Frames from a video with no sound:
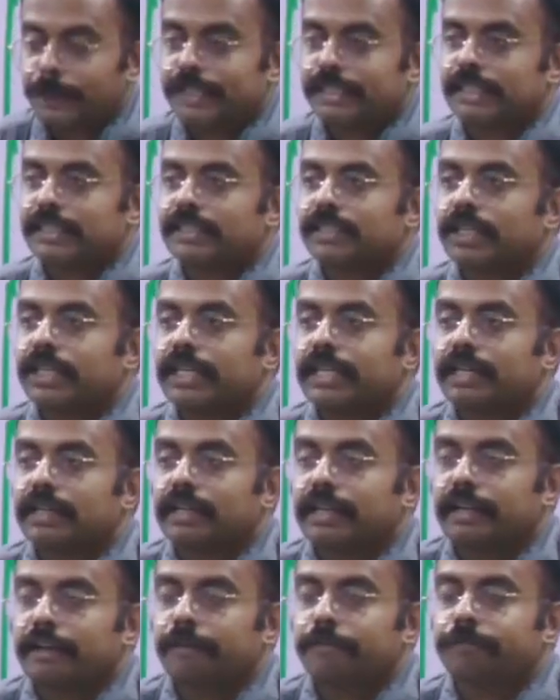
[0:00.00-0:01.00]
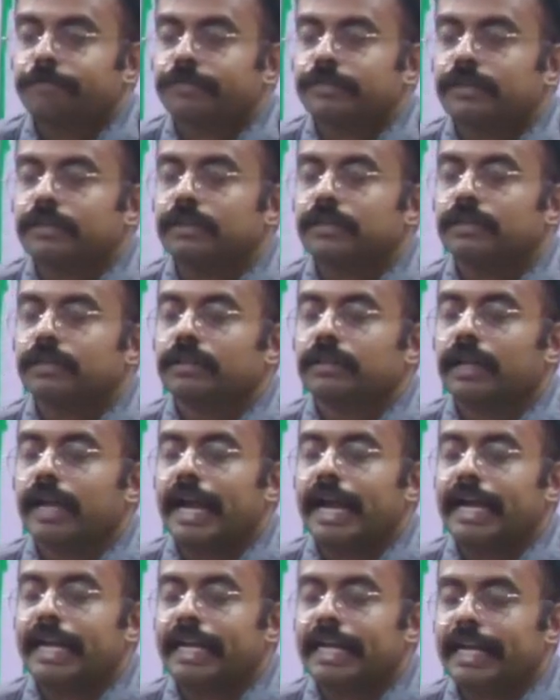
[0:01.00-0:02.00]
species, see, if
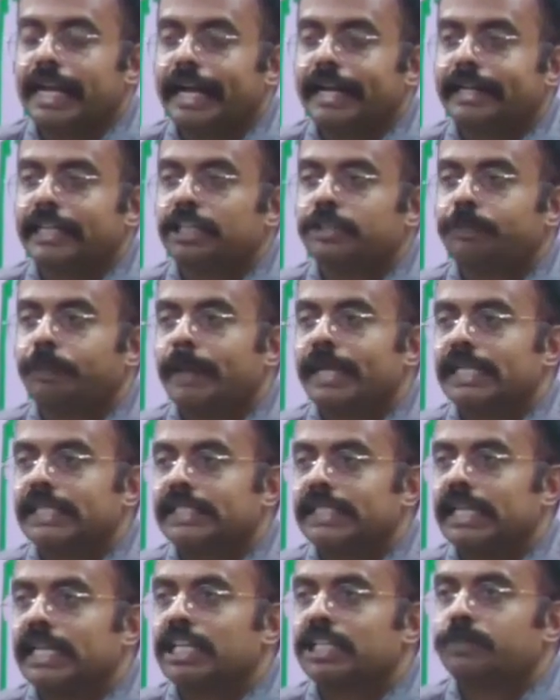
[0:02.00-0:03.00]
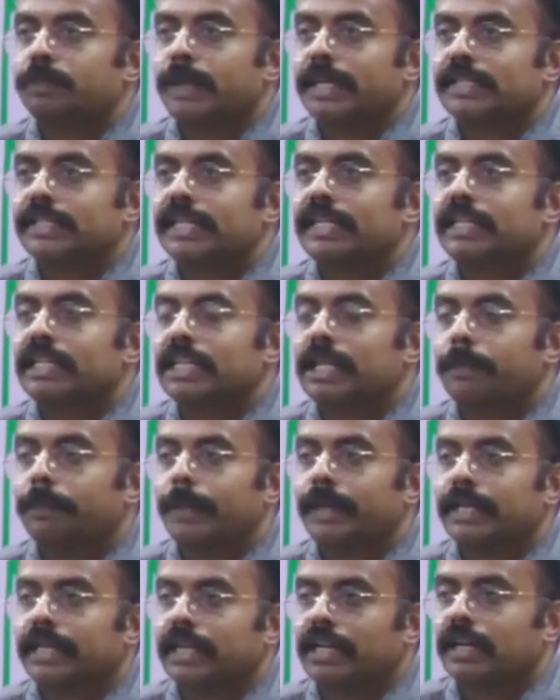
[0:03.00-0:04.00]
an indicator species is present in a
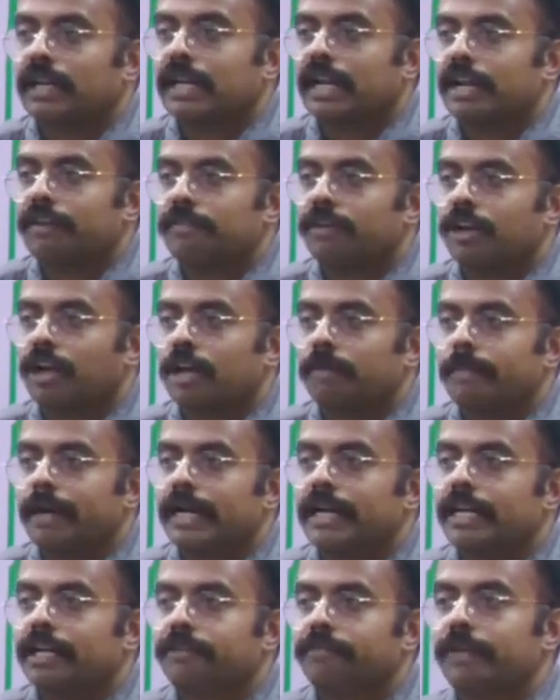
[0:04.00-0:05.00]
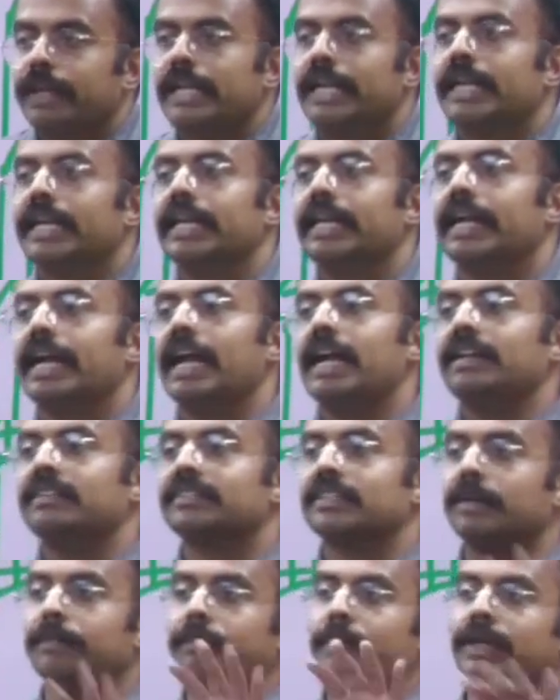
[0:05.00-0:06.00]
particular environment, it will indicate
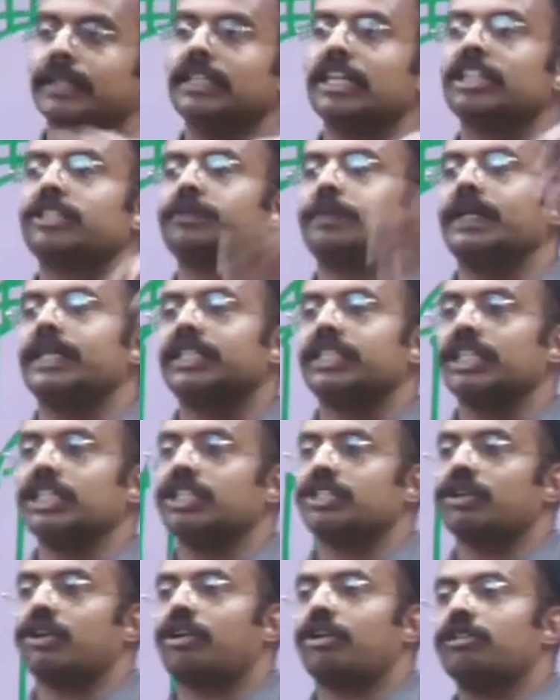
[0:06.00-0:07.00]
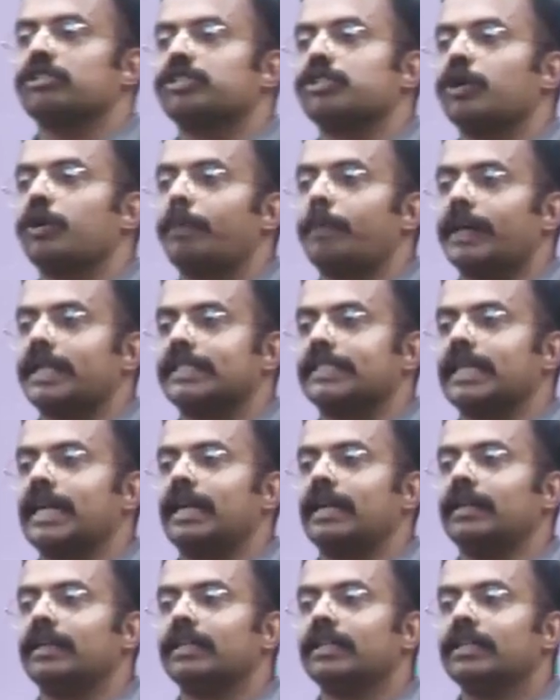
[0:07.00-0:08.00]
some other species are also
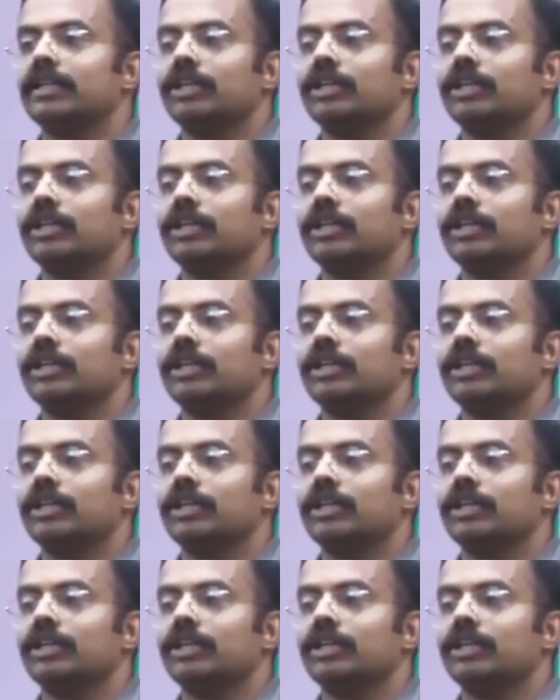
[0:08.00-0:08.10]
present.